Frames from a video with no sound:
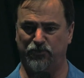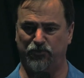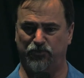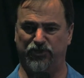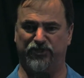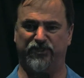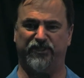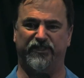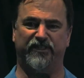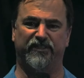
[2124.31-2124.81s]

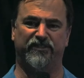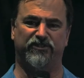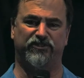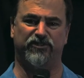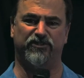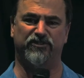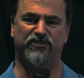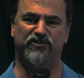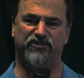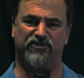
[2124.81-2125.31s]
but the
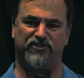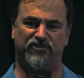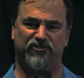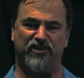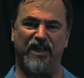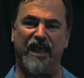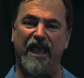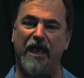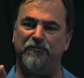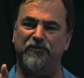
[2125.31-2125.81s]
engines
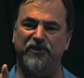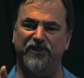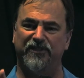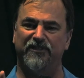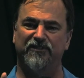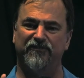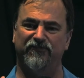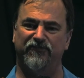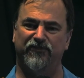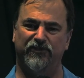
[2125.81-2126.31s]
snapped
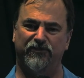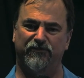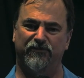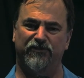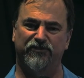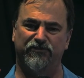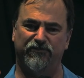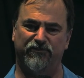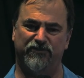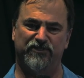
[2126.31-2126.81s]
into view
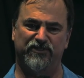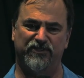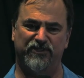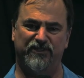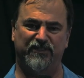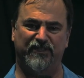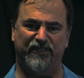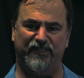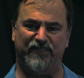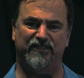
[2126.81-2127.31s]
and you could see
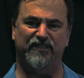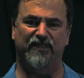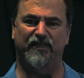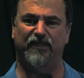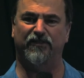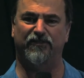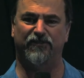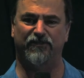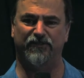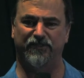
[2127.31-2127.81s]

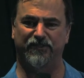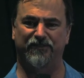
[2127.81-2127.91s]
detail